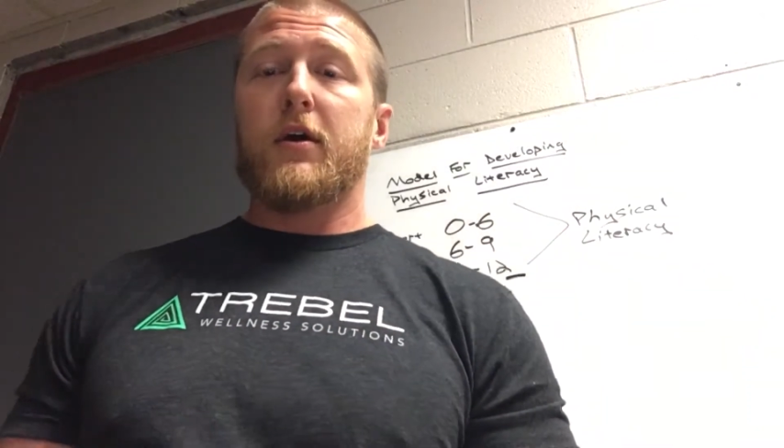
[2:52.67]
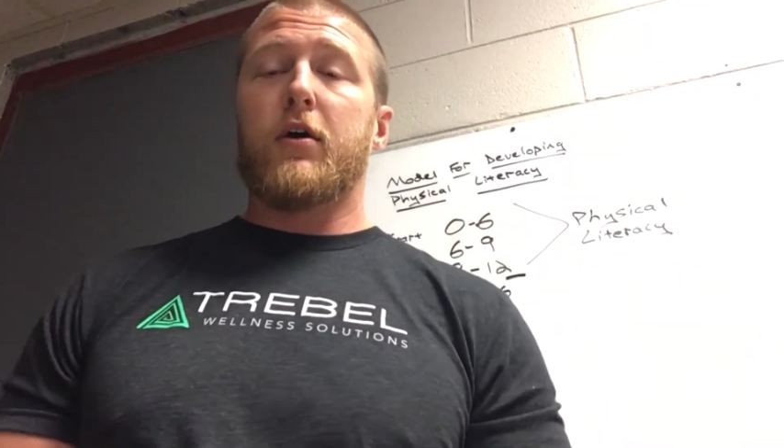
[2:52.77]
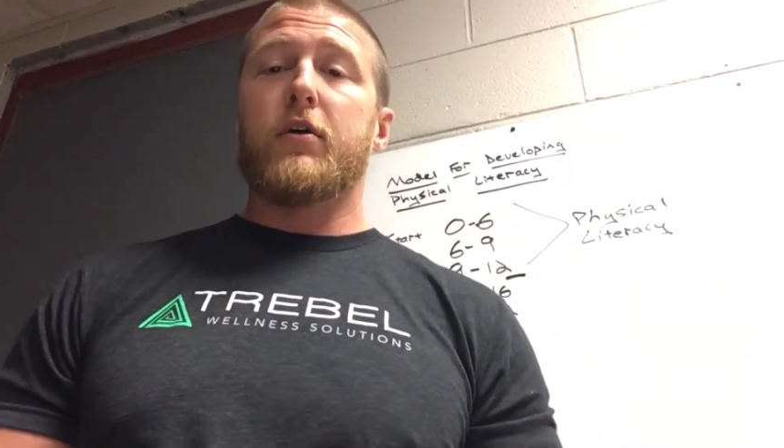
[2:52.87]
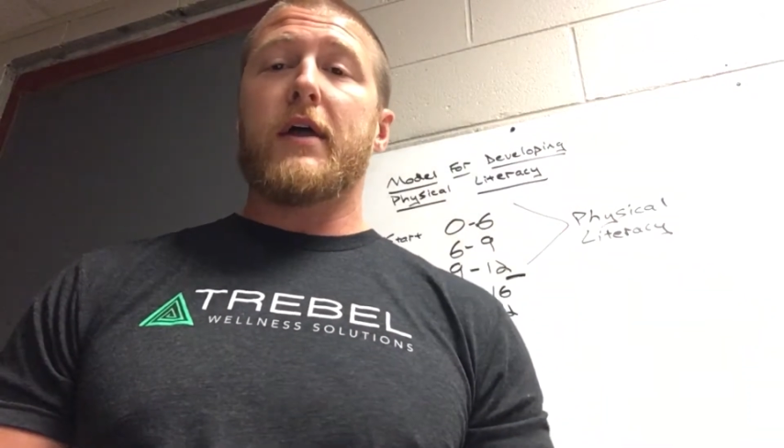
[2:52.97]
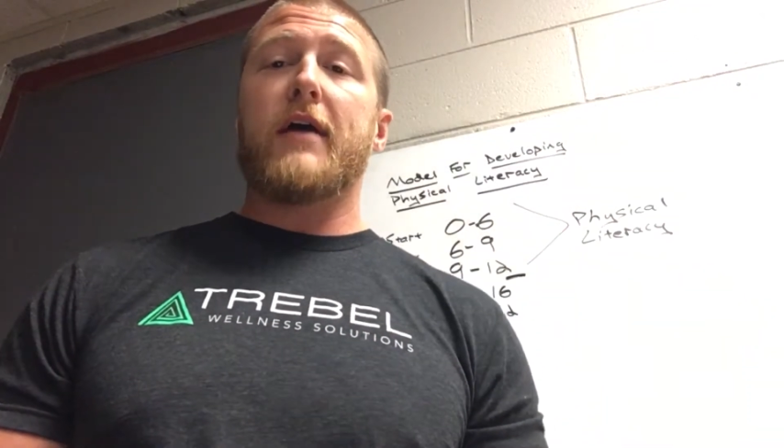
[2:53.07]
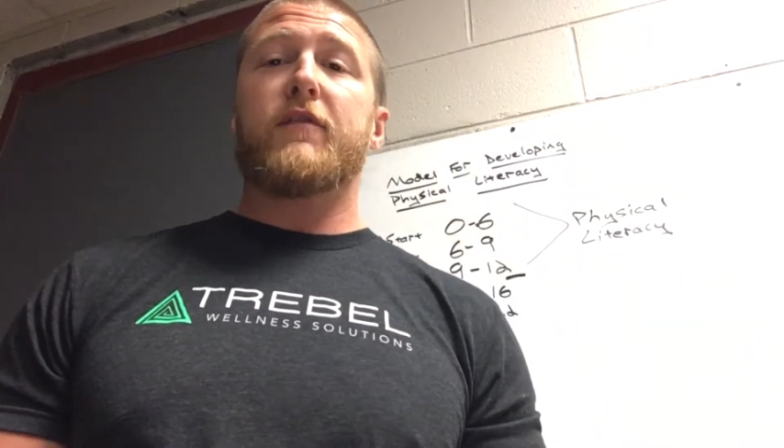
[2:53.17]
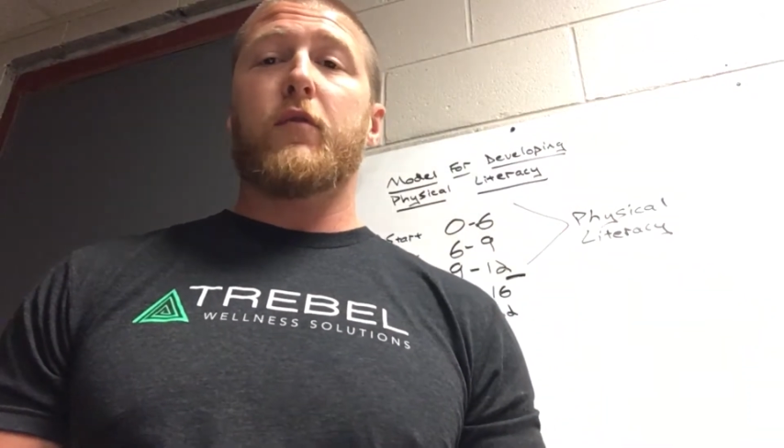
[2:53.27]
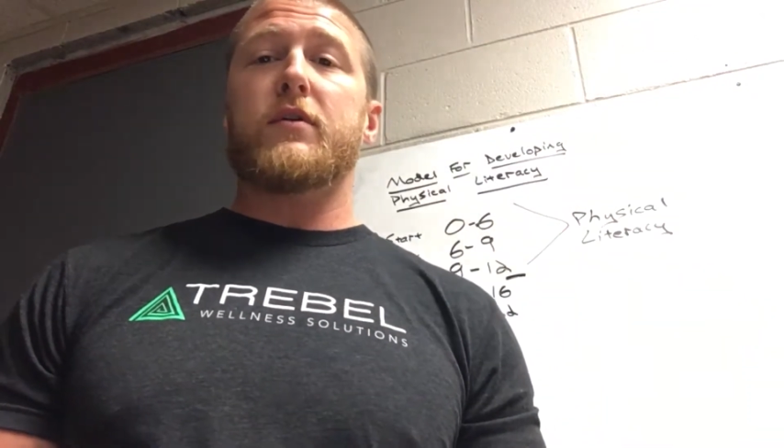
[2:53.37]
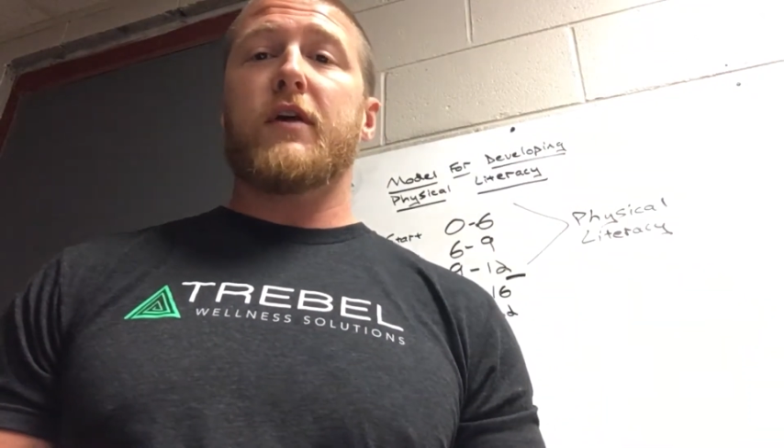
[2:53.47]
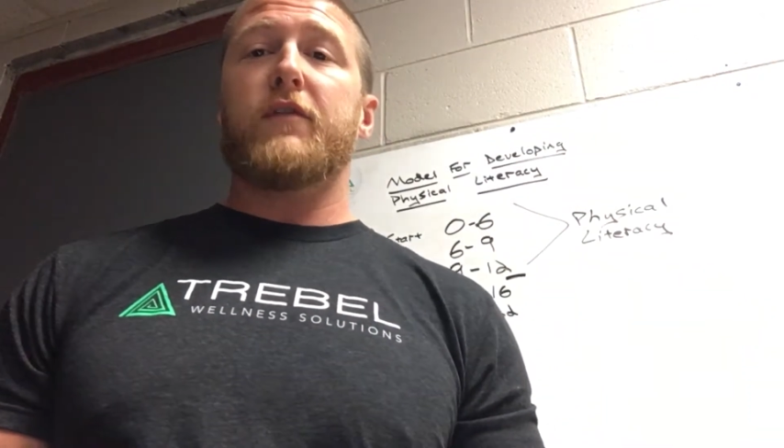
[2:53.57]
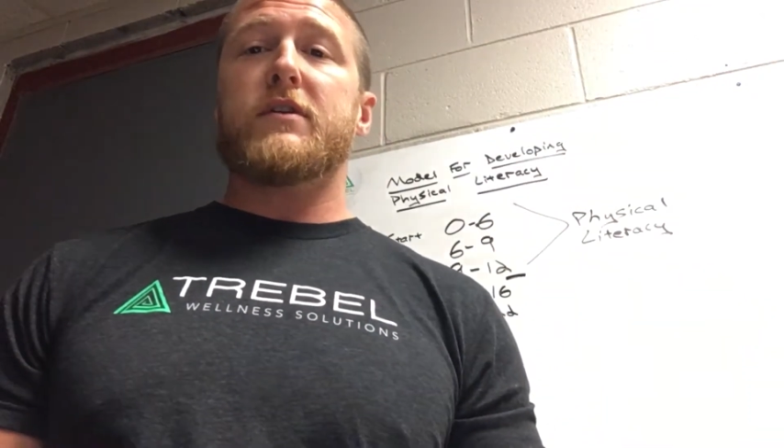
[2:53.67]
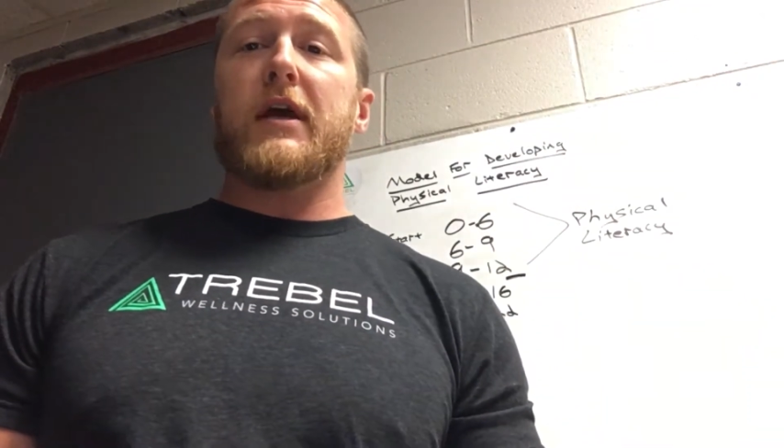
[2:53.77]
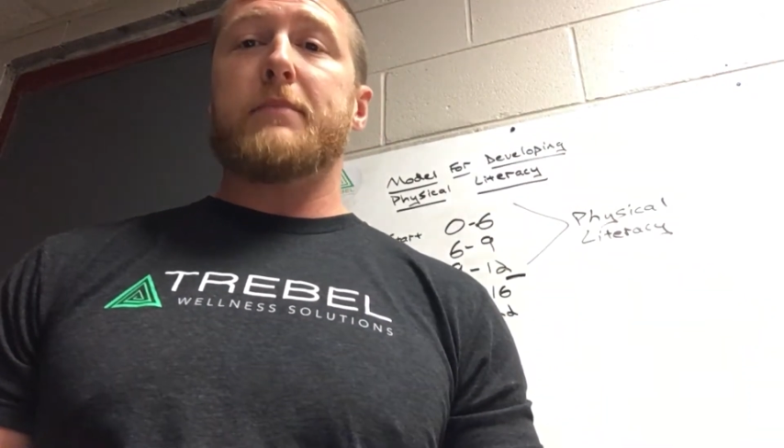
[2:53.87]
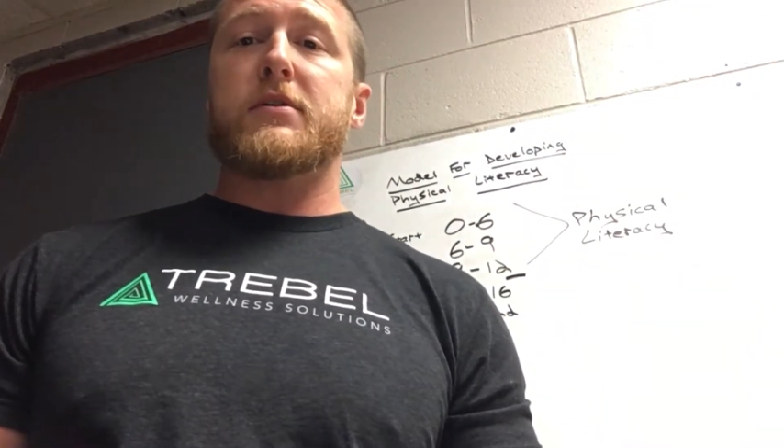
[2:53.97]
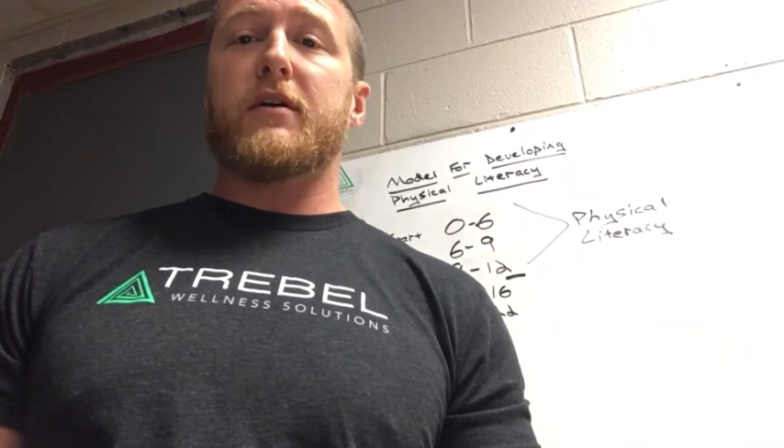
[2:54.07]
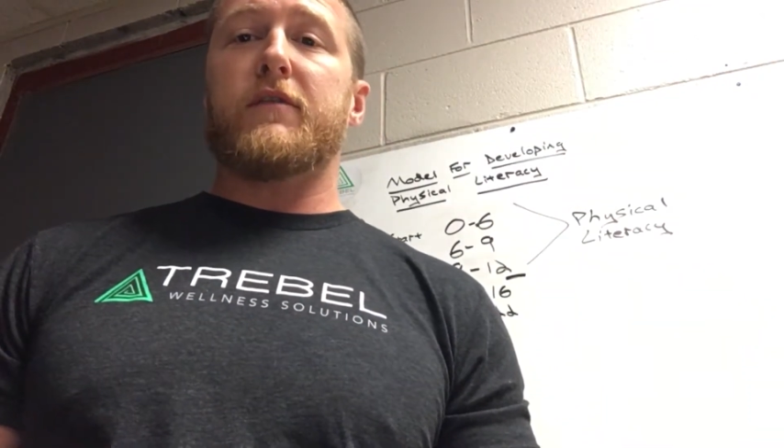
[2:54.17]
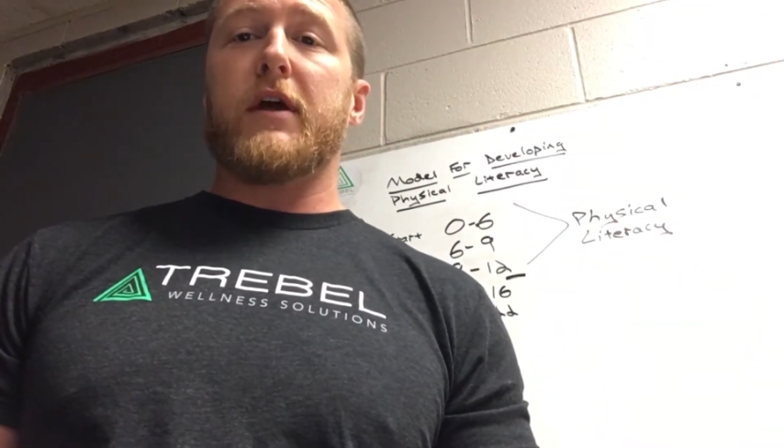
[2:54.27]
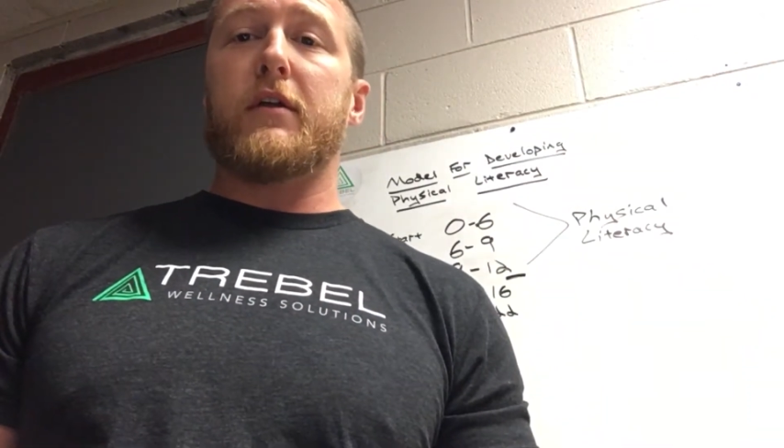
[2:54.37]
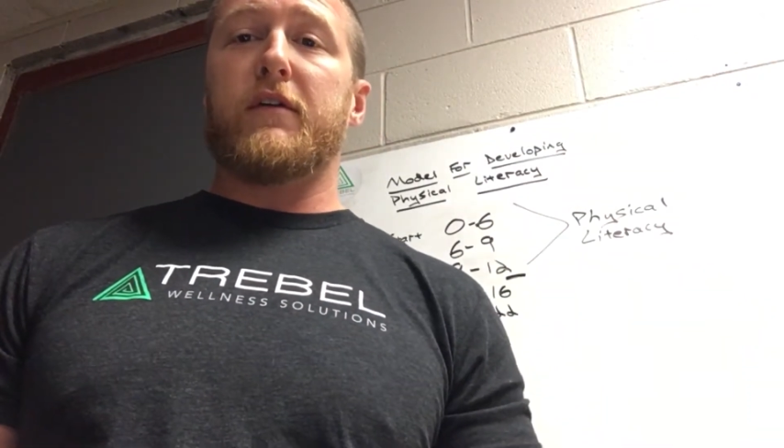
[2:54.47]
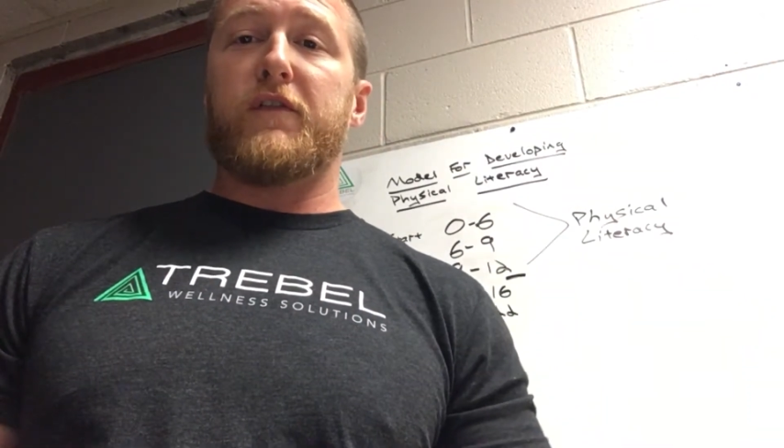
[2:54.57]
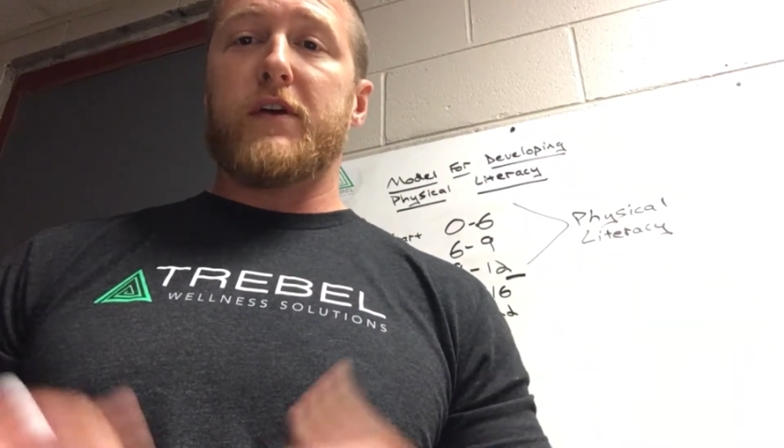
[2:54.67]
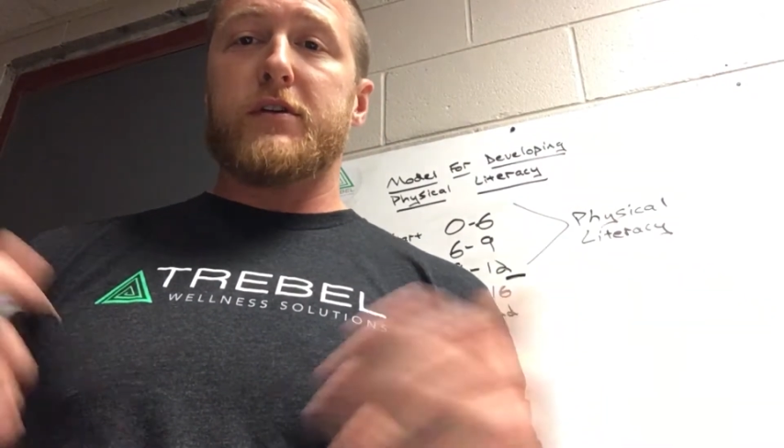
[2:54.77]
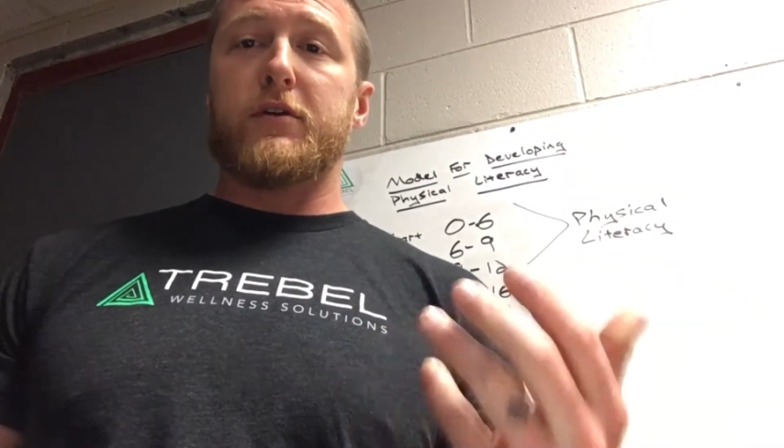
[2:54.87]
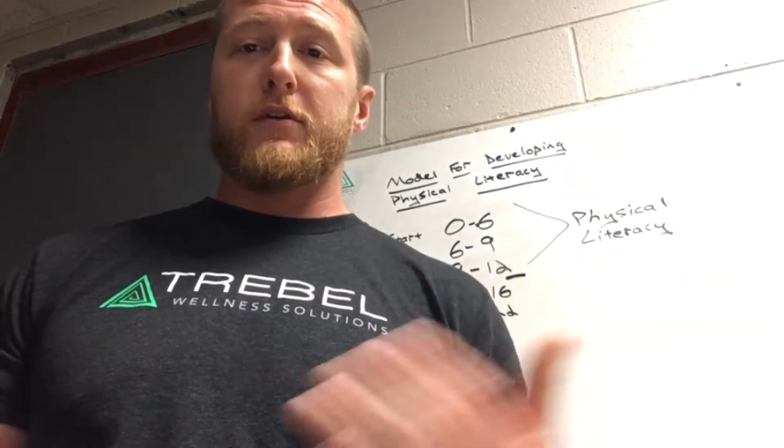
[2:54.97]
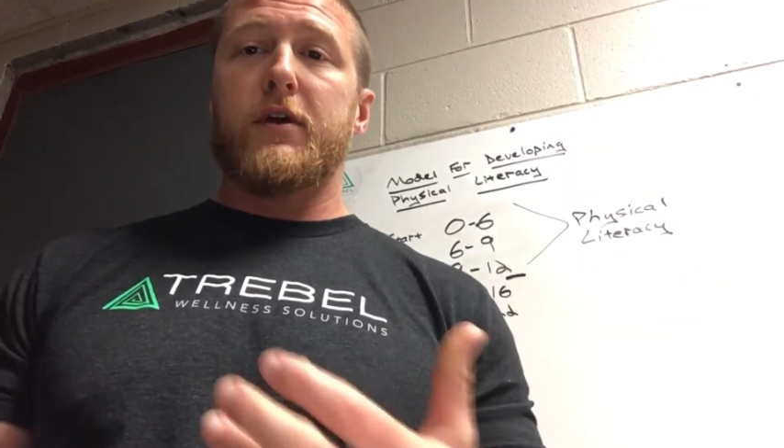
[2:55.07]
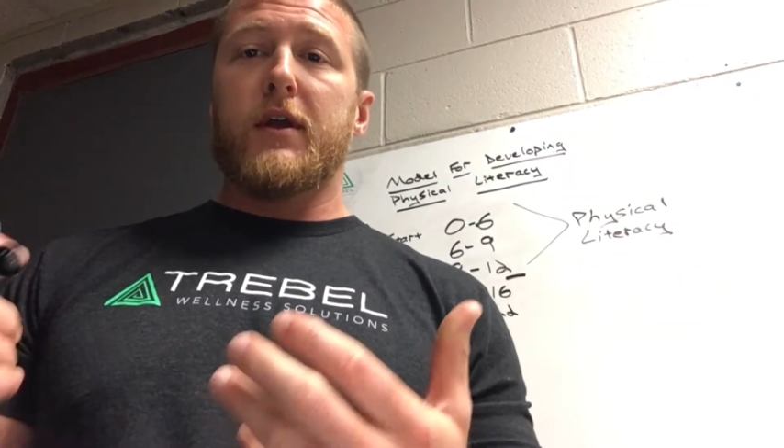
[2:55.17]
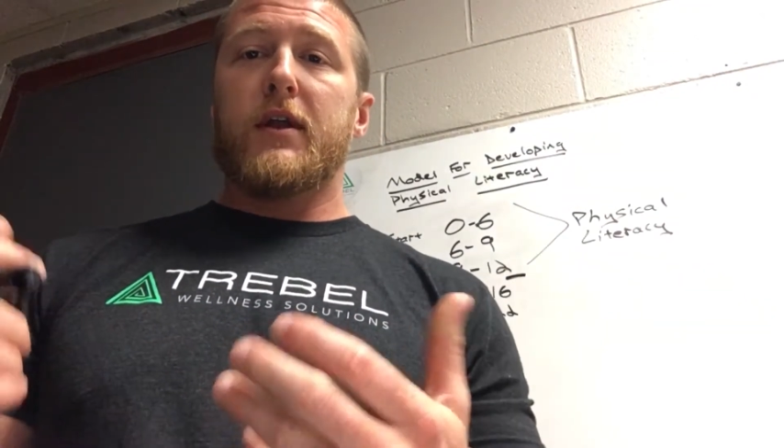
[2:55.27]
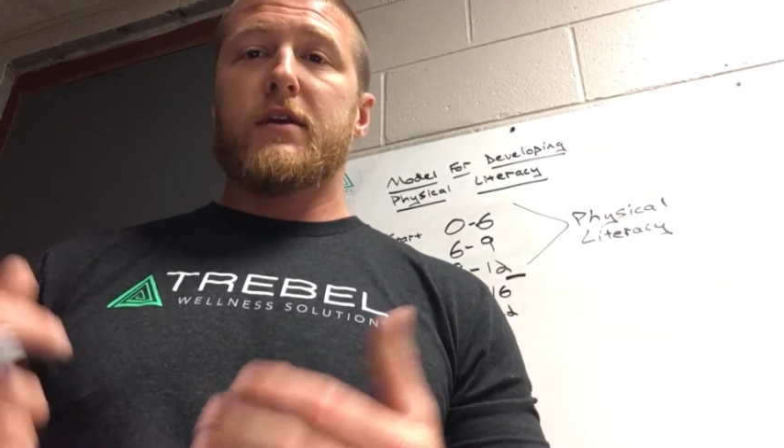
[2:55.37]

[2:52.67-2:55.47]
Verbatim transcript: all that for different types of not only physical